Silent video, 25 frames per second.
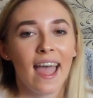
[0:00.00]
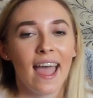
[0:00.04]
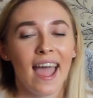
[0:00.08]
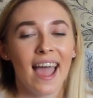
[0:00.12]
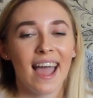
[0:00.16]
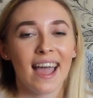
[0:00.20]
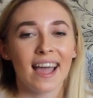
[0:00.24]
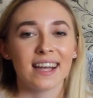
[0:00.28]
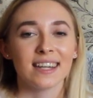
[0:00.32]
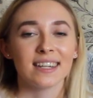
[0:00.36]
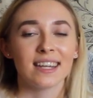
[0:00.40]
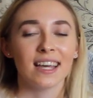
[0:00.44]

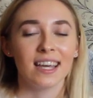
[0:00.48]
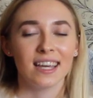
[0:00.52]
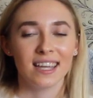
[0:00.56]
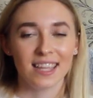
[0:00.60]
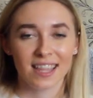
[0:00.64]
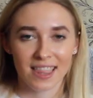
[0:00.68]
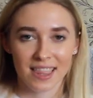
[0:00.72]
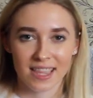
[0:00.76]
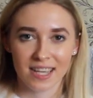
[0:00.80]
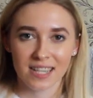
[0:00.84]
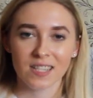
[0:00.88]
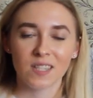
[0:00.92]
And
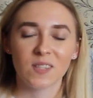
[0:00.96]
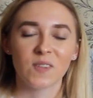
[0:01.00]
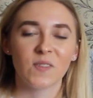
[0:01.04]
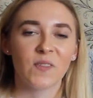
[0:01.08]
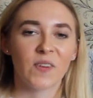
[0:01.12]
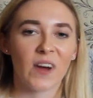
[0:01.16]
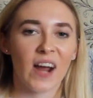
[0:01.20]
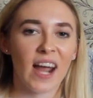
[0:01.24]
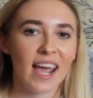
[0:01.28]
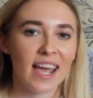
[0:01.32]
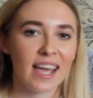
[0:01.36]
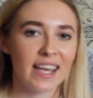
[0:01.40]
this
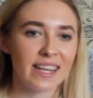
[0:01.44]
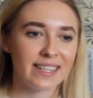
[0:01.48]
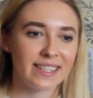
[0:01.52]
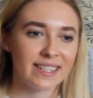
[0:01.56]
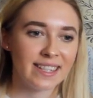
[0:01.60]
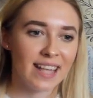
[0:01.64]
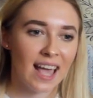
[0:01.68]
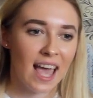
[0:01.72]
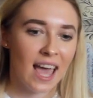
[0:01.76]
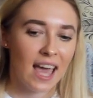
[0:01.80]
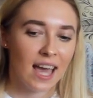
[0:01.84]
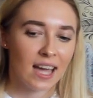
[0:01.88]

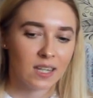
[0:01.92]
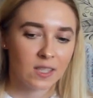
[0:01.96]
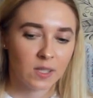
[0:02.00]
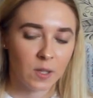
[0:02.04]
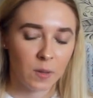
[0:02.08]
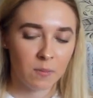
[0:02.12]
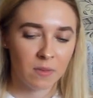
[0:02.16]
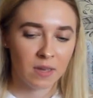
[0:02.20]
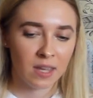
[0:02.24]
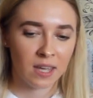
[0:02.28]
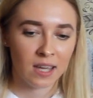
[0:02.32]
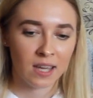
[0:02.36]
phrase
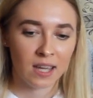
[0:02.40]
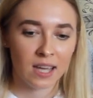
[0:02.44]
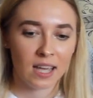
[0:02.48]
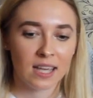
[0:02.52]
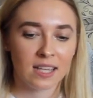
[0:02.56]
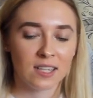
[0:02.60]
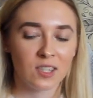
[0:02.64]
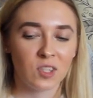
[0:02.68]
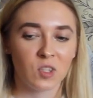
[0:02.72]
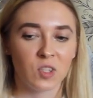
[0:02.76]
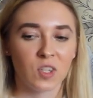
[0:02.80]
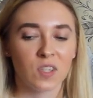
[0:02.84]
to me
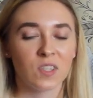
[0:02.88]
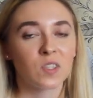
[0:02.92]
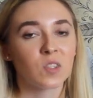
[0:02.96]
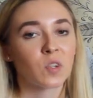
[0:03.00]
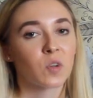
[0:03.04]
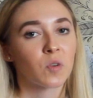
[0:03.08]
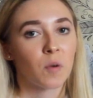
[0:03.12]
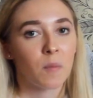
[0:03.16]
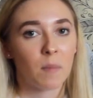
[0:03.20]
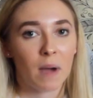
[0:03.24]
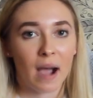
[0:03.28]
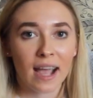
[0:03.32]
is just
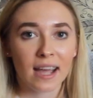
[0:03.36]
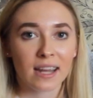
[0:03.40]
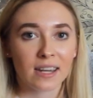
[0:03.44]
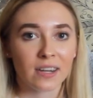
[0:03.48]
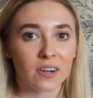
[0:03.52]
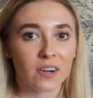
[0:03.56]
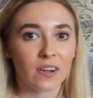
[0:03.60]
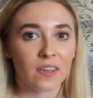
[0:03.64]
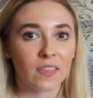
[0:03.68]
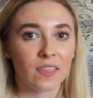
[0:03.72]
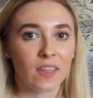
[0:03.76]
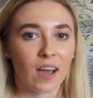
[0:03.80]
a
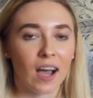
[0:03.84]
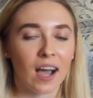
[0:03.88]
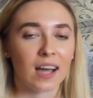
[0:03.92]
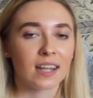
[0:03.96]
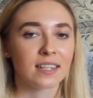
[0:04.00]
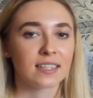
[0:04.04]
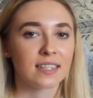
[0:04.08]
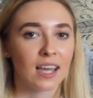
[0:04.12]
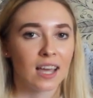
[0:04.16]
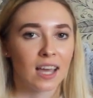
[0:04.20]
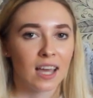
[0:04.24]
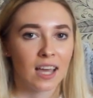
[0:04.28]
reminder
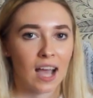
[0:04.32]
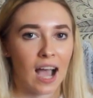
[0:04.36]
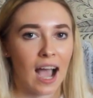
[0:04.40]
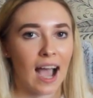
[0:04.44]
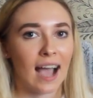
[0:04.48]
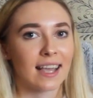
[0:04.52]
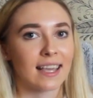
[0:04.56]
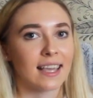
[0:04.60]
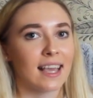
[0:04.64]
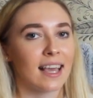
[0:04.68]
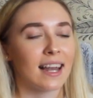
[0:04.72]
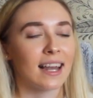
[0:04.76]
that
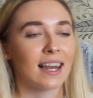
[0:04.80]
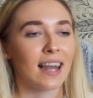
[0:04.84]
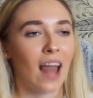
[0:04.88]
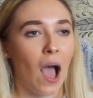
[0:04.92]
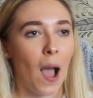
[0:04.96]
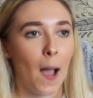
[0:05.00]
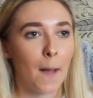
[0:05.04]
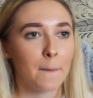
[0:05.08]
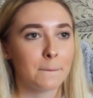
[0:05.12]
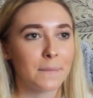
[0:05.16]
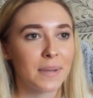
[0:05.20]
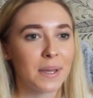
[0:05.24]
I
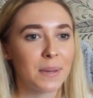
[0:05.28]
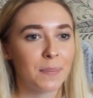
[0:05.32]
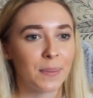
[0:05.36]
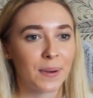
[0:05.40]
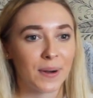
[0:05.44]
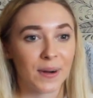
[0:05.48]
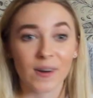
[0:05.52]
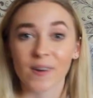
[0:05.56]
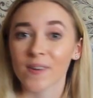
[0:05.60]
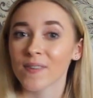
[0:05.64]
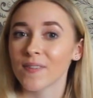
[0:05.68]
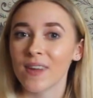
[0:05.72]
cannot be
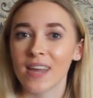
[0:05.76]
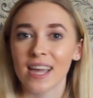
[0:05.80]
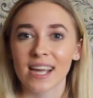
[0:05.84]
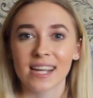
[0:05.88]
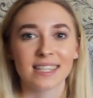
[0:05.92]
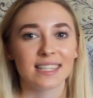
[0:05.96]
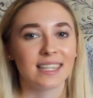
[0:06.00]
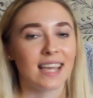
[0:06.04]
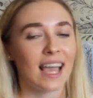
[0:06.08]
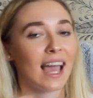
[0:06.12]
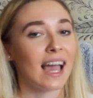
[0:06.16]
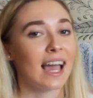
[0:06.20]

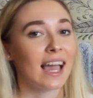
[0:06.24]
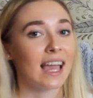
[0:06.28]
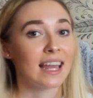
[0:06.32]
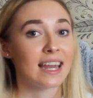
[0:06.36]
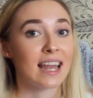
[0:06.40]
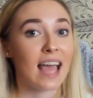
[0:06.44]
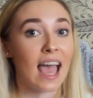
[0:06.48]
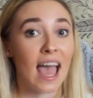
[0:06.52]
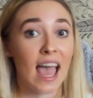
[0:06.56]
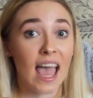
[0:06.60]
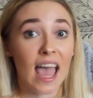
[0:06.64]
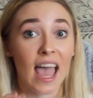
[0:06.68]
perfect
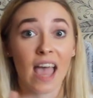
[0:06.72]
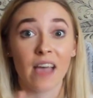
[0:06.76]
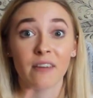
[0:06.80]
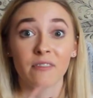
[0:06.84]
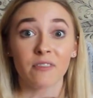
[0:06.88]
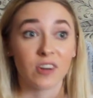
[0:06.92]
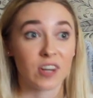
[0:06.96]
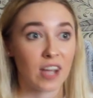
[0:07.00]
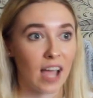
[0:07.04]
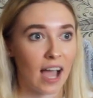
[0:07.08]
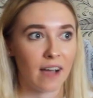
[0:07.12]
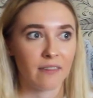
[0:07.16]
in
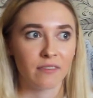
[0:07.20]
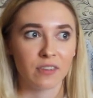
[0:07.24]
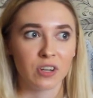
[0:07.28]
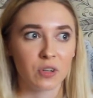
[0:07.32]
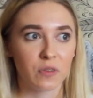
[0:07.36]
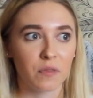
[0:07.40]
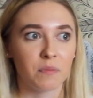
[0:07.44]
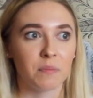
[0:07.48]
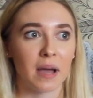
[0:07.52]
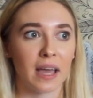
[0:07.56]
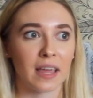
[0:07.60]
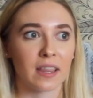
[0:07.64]
every
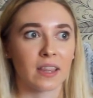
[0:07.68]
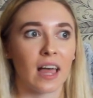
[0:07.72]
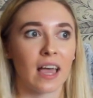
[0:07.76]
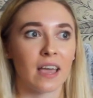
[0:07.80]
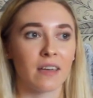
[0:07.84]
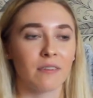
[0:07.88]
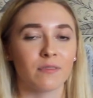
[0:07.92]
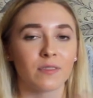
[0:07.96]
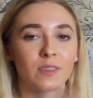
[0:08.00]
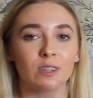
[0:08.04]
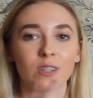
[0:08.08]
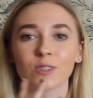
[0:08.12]
avenue of my
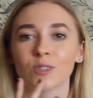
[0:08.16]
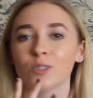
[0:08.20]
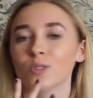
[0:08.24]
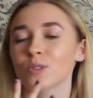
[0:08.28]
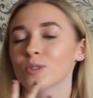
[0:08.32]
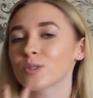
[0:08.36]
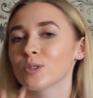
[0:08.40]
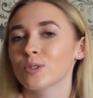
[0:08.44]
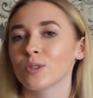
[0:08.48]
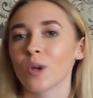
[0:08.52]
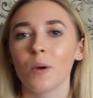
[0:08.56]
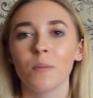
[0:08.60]
life. There's
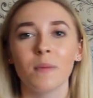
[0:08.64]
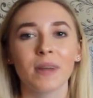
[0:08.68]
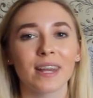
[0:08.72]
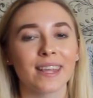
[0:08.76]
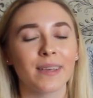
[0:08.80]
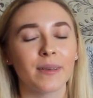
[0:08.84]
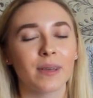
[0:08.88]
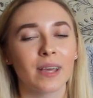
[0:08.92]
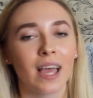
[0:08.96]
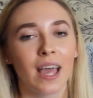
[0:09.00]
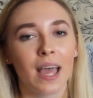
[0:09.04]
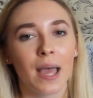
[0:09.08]
so
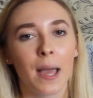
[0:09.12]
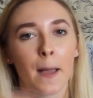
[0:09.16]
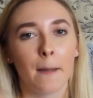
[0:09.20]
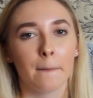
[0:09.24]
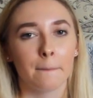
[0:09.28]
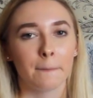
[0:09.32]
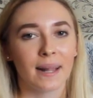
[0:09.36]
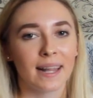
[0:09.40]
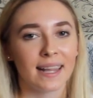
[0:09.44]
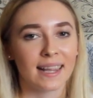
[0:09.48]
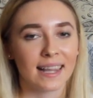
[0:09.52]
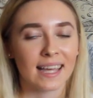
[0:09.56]
many
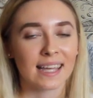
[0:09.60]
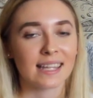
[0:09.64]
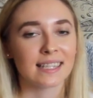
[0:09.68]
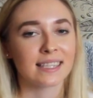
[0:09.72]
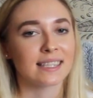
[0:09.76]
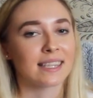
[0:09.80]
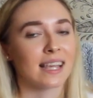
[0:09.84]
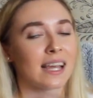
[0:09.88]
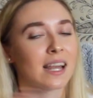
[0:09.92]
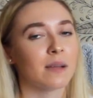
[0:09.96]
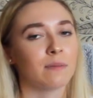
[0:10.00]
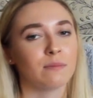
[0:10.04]

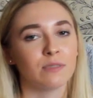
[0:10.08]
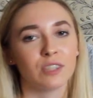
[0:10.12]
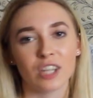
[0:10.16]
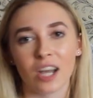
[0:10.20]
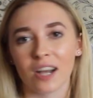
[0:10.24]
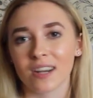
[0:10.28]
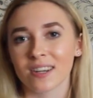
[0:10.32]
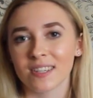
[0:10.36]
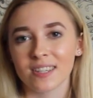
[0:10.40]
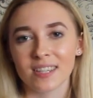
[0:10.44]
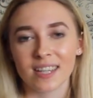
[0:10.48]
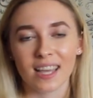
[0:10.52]
plates that I'm
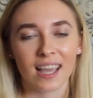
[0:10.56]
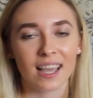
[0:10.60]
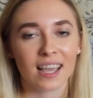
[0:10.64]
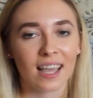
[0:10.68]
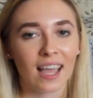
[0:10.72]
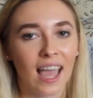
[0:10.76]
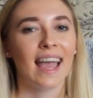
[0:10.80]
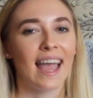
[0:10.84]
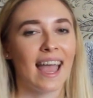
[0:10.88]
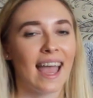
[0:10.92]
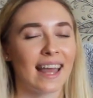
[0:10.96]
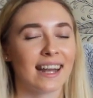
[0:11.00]
juggling,
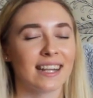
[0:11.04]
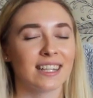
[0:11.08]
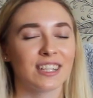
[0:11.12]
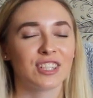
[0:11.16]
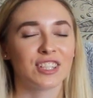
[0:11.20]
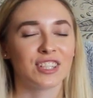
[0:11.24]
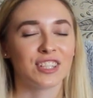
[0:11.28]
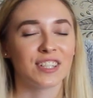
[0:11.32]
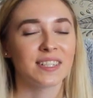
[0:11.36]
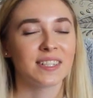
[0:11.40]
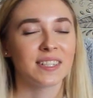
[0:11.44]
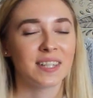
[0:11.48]
and
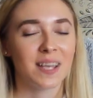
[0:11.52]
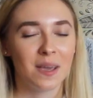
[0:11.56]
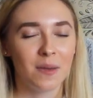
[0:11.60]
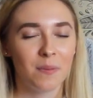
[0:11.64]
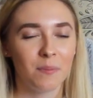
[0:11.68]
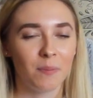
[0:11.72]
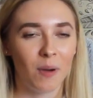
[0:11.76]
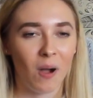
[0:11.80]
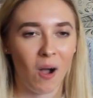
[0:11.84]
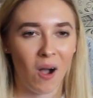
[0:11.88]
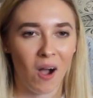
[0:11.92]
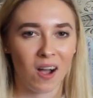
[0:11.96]
it's just
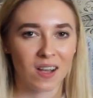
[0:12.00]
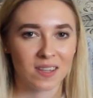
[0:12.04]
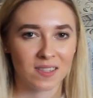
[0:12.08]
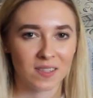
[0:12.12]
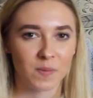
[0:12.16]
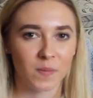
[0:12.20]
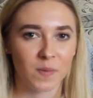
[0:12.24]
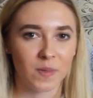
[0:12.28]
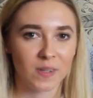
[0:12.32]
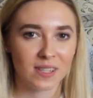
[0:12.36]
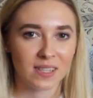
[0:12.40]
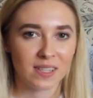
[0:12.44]

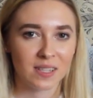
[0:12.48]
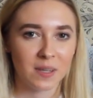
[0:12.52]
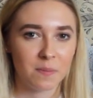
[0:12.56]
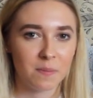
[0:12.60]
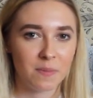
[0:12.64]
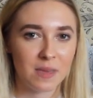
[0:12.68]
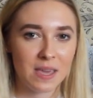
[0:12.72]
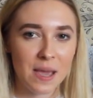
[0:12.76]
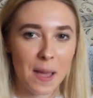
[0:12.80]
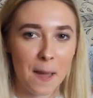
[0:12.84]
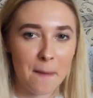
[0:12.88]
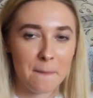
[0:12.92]
impossible to
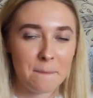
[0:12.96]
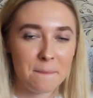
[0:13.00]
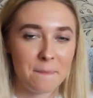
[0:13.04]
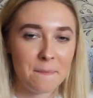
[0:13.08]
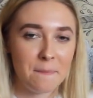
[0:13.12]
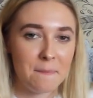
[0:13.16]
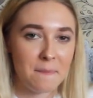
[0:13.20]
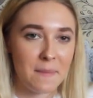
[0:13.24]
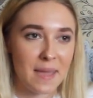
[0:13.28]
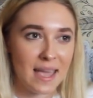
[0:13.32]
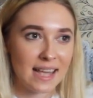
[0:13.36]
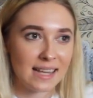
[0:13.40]
be
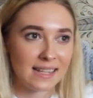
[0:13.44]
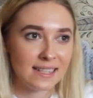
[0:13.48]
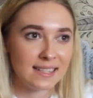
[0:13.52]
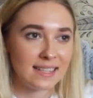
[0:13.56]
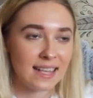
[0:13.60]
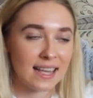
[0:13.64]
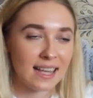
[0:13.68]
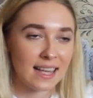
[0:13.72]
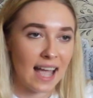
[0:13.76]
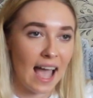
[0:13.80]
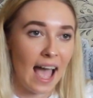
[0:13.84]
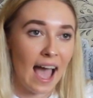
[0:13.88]

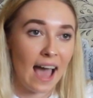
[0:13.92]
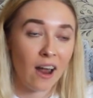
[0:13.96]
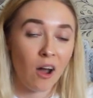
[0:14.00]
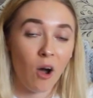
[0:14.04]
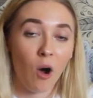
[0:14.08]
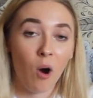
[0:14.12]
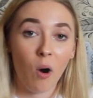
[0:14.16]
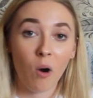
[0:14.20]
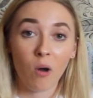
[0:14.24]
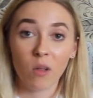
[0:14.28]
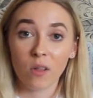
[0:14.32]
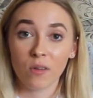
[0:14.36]
amazing at
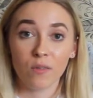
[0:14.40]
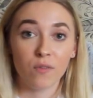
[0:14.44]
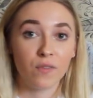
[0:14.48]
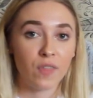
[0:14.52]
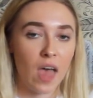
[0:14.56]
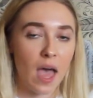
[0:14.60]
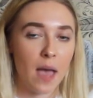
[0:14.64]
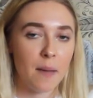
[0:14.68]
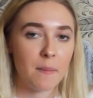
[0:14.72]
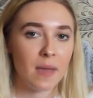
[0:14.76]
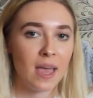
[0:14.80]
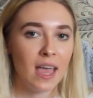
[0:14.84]
all of
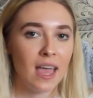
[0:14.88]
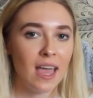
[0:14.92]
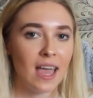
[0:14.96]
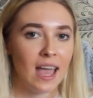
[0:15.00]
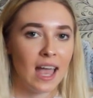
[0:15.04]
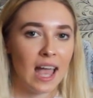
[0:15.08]
them.